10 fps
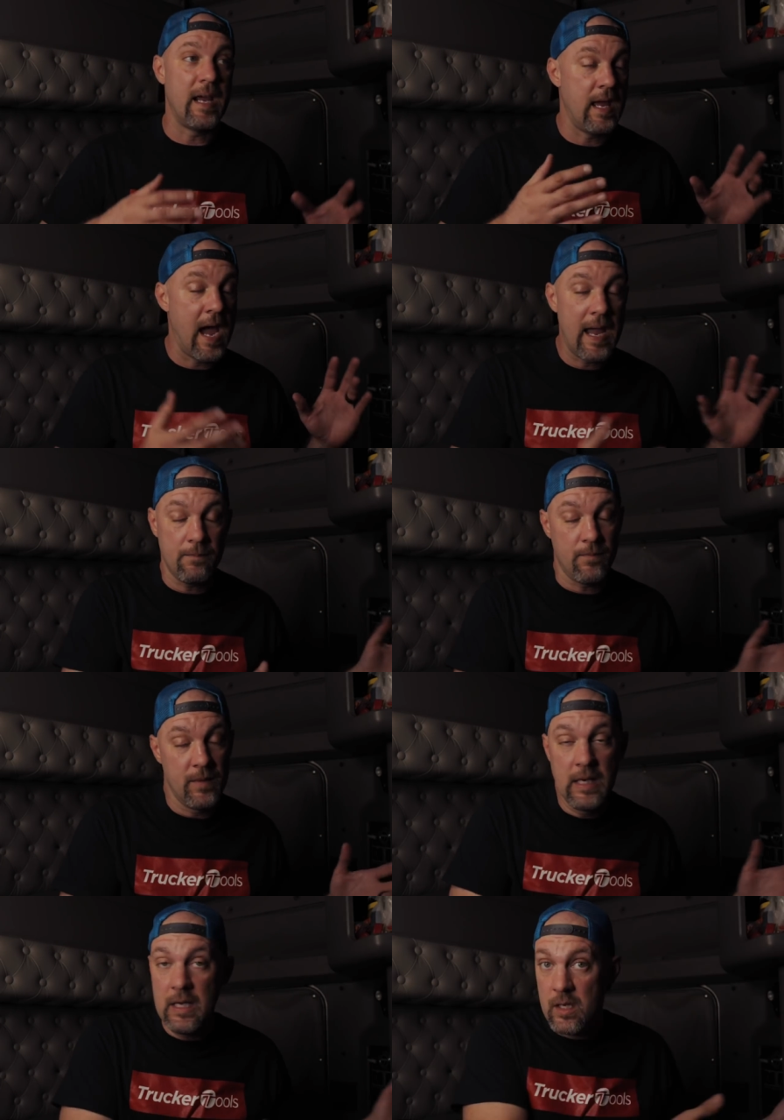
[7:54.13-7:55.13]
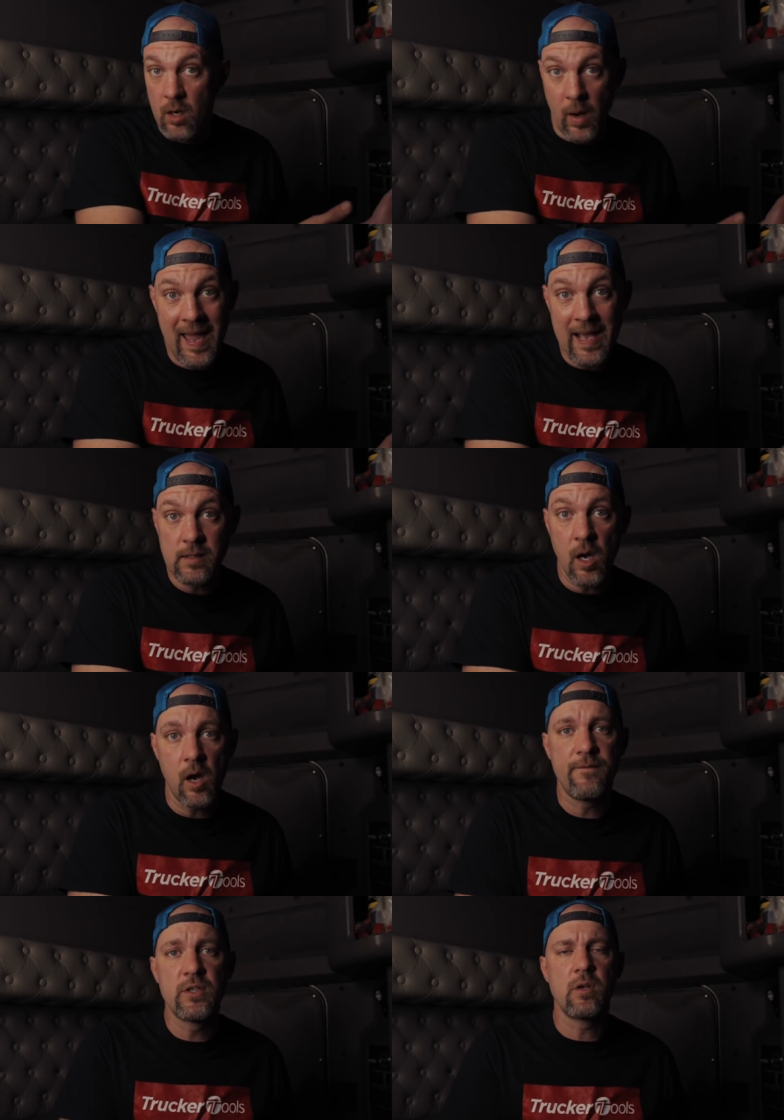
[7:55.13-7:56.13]
And I, I, you know, I asked the
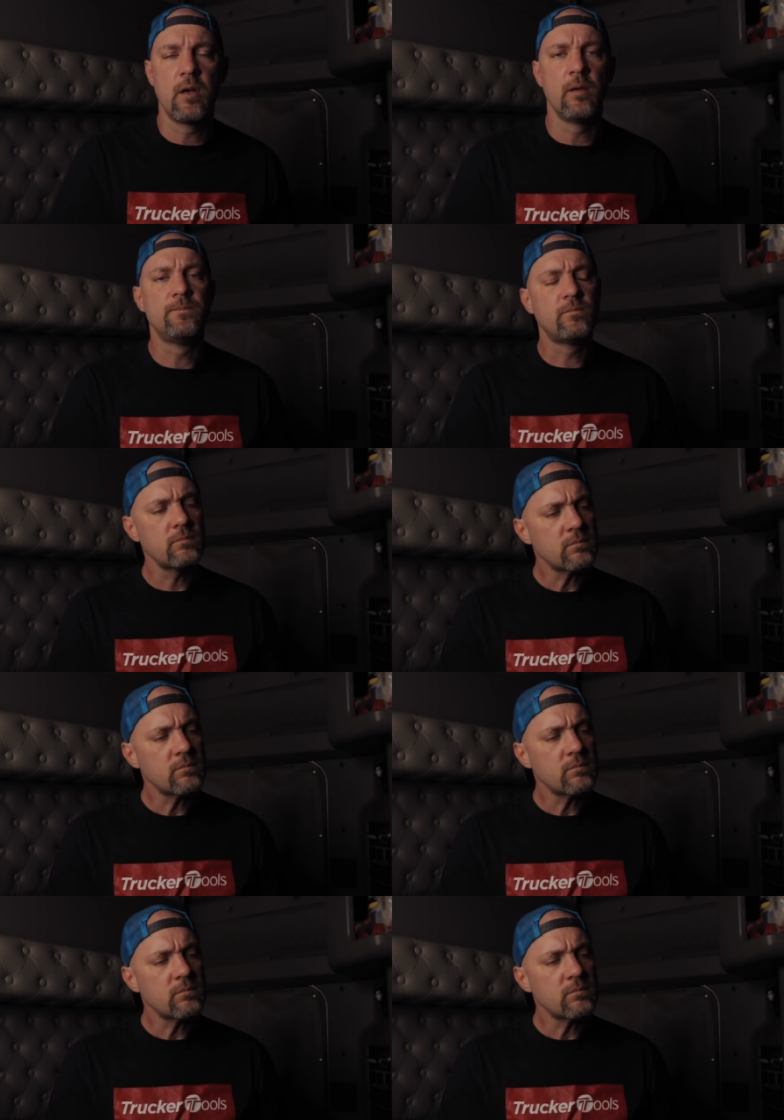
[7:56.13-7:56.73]
officer,